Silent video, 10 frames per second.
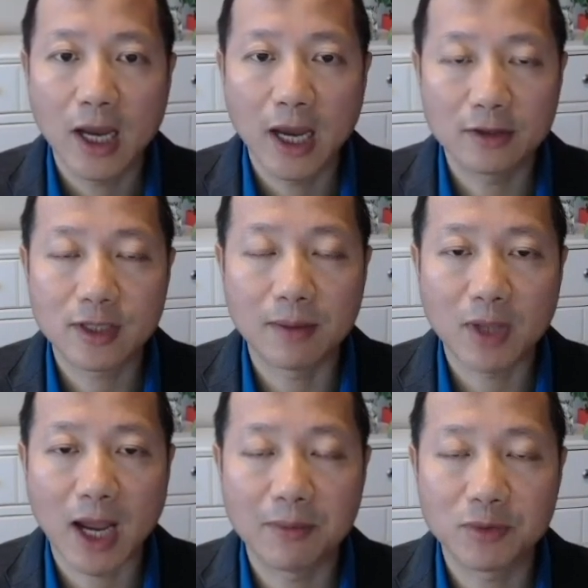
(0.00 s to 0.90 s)
and
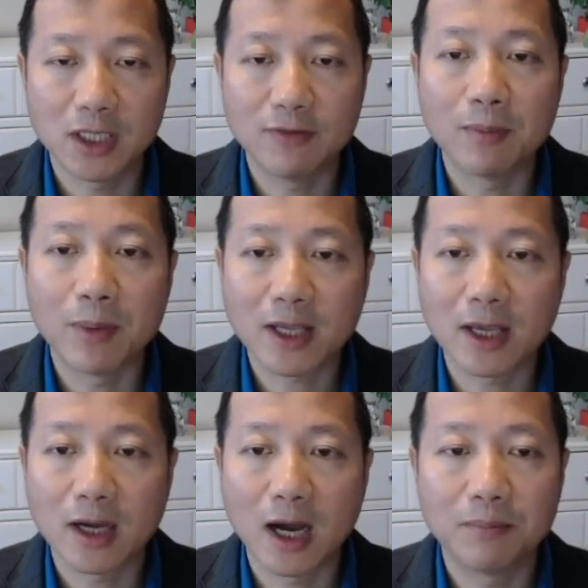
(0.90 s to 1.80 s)
sometimes even
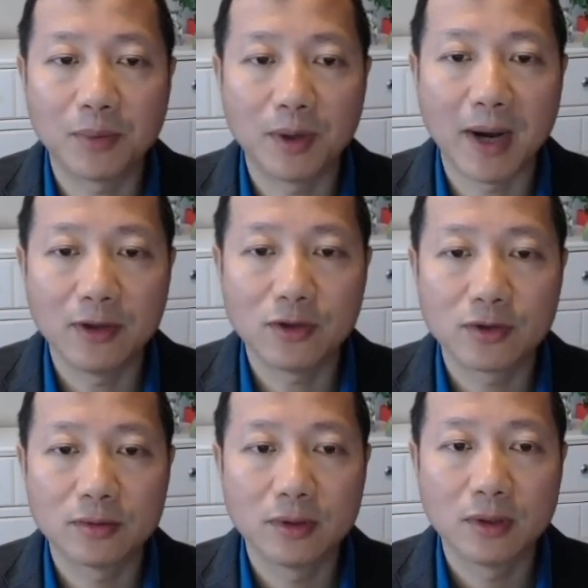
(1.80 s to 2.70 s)
making
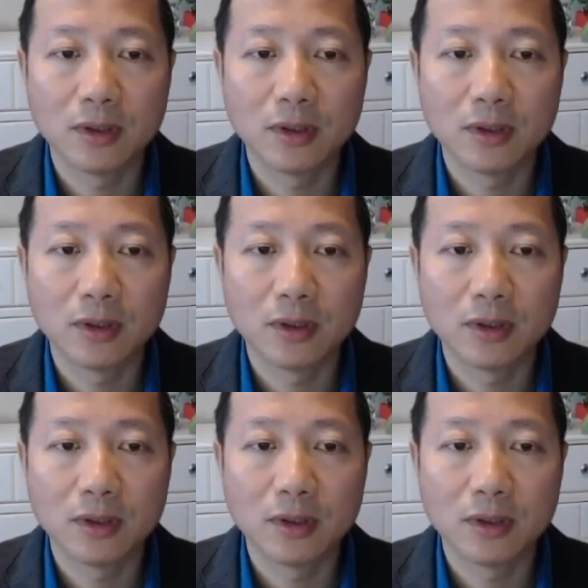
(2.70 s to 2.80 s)
compromise.